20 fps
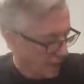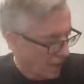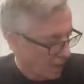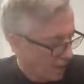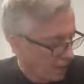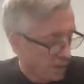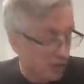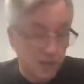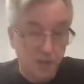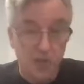
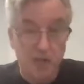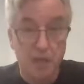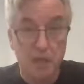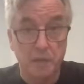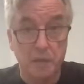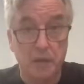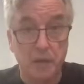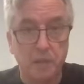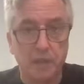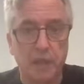Just can't
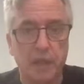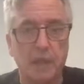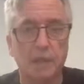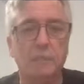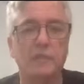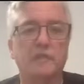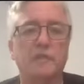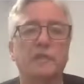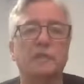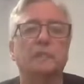remember the name
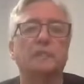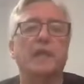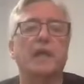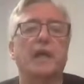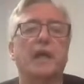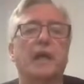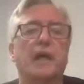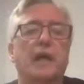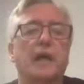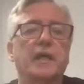of it, but
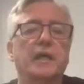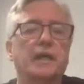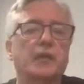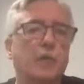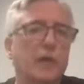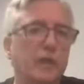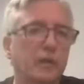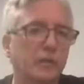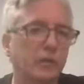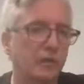I had a
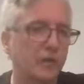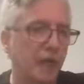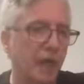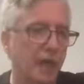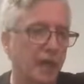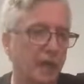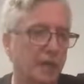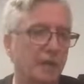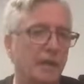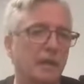quick look at it.